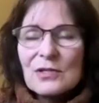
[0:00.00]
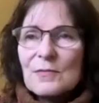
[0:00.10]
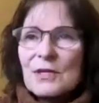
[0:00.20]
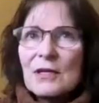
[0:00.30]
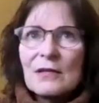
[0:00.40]
I'm
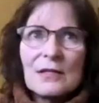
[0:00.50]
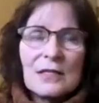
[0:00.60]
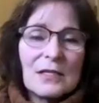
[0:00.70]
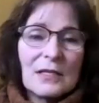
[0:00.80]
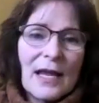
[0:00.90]
thinking they
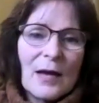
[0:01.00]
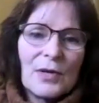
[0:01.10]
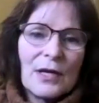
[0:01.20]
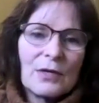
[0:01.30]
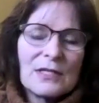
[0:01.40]
did a
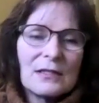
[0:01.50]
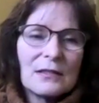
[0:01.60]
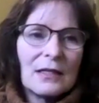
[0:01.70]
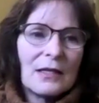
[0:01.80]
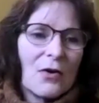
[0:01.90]
campaign
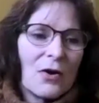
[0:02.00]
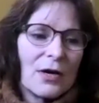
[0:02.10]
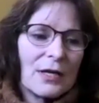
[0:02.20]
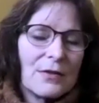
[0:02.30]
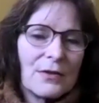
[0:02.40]
recently
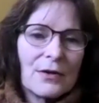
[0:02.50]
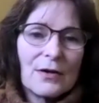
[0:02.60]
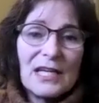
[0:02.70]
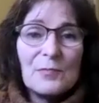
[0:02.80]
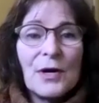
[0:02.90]
on their
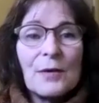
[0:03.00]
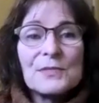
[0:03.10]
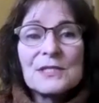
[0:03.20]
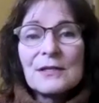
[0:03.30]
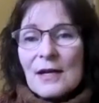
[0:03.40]
heat
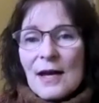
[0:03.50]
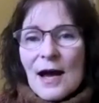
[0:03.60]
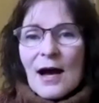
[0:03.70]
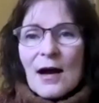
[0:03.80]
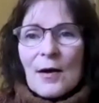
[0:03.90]
pumps.
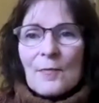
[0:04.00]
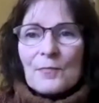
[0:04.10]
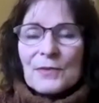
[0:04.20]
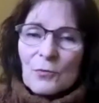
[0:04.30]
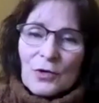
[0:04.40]

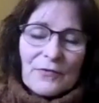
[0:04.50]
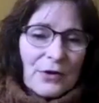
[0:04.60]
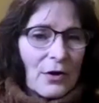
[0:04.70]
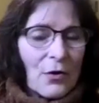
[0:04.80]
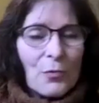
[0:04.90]
Well, if
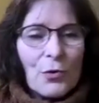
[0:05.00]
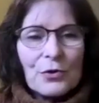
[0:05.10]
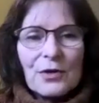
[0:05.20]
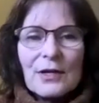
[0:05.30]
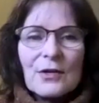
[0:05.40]
you're a
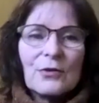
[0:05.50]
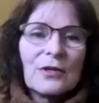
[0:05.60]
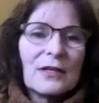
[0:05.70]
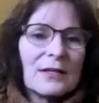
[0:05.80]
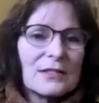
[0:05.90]
homeowner and you're
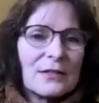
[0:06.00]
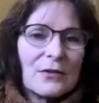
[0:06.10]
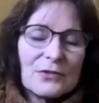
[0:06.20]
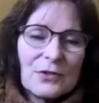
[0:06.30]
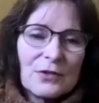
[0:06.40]
looking at an
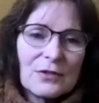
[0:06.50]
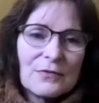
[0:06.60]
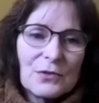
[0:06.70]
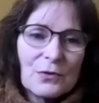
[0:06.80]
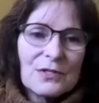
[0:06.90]
alternative
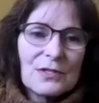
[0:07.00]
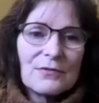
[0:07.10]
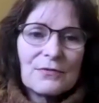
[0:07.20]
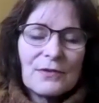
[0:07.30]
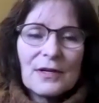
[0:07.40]
source
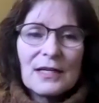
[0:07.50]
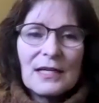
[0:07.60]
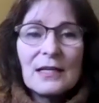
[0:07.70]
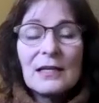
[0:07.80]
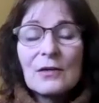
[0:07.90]
of
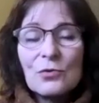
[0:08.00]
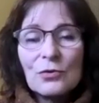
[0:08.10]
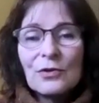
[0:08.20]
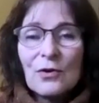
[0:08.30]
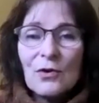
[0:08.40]
heating and
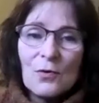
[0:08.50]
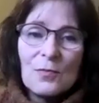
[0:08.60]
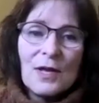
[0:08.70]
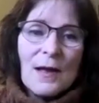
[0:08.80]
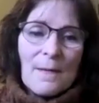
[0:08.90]
cooling your home,
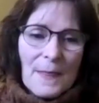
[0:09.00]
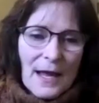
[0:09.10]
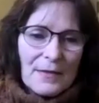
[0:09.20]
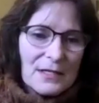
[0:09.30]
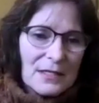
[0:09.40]

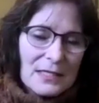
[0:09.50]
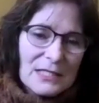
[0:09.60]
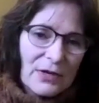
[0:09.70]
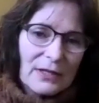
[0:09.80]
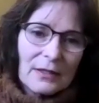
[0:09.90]
and they did these
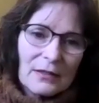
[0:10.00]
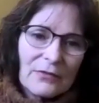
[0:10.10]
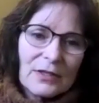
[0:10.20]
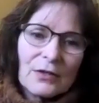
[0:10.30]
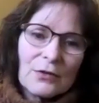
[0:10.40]
fun little
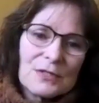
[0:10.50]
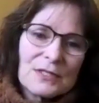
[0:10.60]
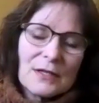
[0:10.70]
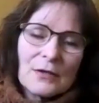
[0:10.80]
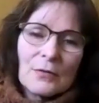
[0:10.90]
videos
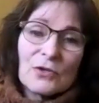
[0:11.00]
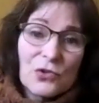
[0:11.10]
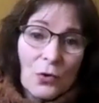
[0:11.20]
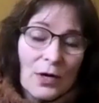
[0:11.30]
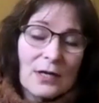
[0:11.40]
that are
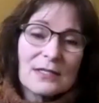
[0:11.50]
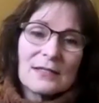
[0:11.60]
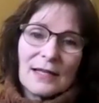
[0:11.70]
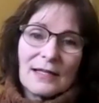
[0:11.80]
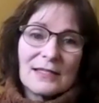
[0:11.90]
short.
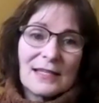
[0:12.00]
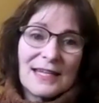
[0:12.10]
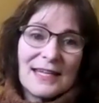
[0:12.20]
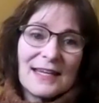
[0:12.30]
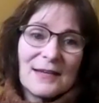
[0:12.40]
That's the
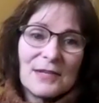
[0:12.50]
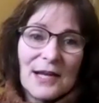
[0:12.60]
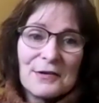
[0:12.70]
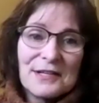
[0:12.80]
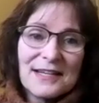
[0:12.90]
key
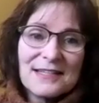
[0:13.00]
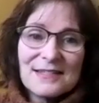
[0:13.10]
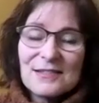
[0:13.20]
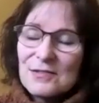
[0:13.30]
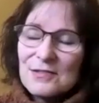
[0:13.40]
nowadays.
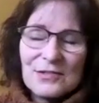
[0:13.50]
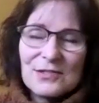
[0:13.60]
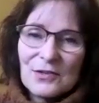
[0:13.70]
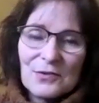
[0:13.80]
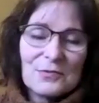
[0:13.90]

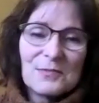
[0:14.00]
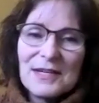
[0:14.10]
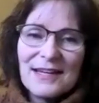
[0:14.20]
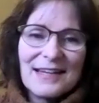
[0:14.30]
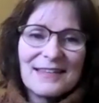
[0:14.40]
Don't
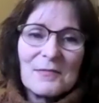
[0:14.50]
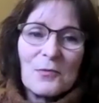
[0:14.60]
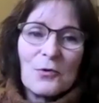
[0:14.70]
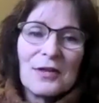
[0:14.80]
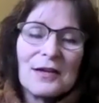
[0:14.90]
make anything
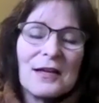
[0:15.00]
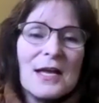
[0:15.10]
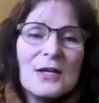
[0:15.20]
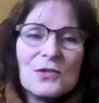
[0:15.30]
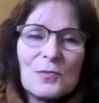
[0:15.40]
more than
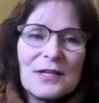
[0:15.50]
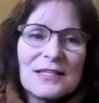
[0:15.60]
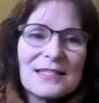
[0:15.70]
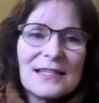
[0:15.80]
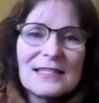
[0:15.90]
2
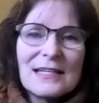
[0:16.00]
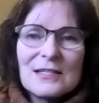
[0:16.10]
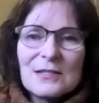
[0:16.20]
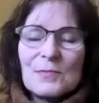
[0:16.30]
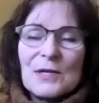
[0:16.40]
minutes, and that's good.
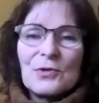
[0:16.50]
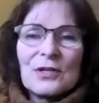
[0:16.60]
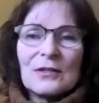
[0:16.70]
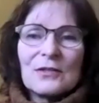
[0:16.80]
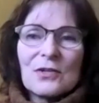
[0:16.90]
People are
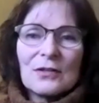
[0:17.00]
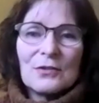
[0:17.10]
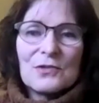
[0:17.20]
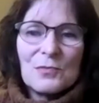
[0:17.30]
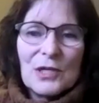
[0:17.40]
going to start
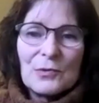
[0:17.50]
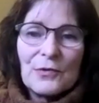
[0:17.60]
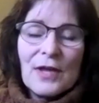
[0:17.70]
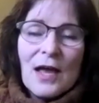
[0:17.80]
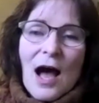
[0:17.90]
losing
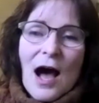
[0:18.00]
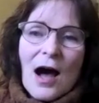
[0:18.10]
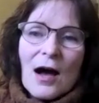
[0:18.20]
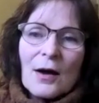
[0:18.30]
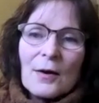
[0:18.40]
people.
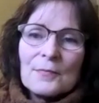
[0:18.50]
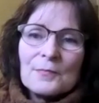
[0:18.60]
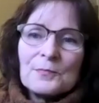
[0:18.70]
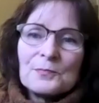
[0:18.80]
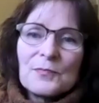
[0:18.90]

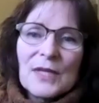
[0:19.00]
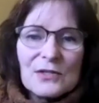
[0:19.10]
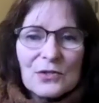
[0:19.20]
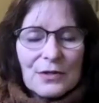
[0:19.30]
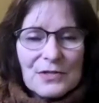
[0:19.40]

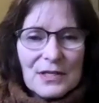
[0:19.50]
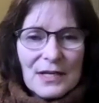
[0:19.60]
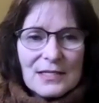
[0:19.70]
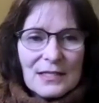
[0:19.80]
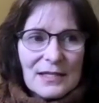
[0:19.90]
So there's a
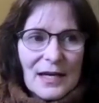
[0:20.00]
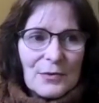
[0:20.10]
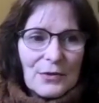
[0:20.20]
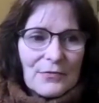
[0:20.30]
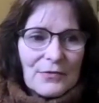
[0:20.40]
nice
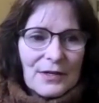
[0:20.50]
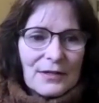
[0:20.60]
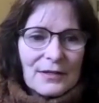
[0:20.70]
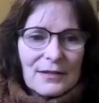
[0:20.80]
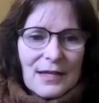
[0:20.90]
example of
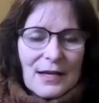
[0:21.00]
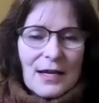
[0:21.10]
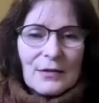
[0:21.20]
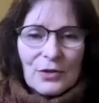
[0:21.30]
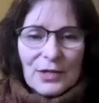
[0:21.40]

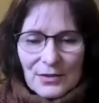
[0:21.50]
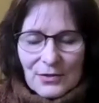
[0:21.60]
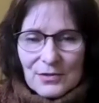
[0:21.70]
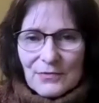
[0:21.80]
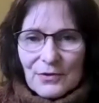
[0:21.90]
they look at
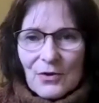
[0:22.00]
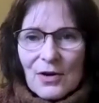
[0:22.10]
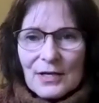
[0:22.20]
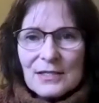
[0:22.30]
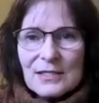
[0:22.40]
their different
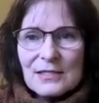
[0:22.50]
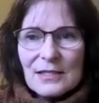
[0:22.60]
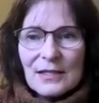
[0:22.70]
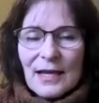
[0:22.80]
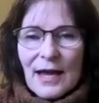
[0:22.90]
audiences
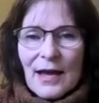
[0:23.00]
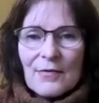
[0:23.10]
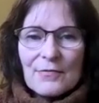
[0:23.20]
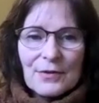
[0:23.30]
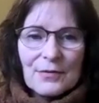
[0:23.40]
that they
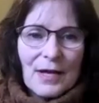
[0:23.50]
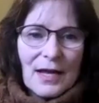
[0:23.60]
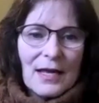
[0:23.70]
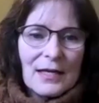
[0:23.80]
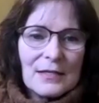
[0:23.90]
have
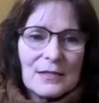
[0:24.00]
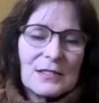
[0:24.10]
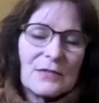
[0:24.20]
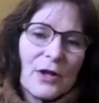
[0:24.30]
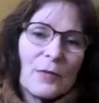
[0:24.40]
and
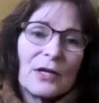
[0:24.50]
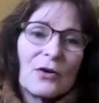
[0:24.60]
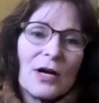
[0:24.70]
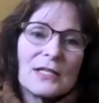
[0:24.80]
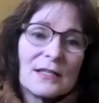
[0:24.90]
developing
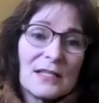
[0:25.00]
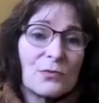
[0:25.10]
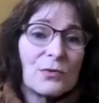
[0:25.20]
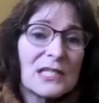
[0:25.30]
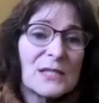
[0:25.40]
content that's
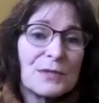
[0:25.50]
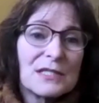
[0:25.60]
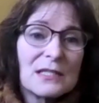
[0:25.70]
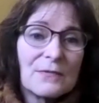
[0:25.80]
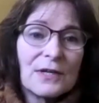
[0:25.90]
really
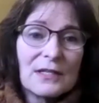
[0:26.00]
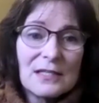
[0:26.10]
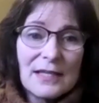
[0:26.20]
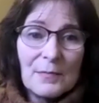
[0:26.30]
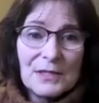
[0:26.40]
specific to
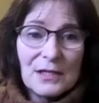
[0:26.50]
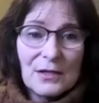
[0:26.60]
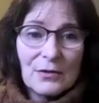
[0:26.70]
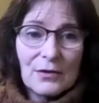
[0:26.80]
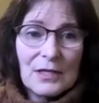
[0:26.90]
that
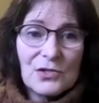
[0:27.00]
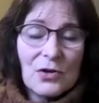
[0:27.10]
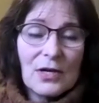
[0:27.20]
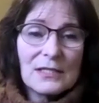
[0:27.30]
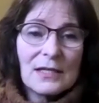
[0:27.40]
particular niche
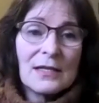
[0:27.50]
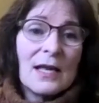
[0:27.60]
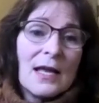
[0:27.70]
content.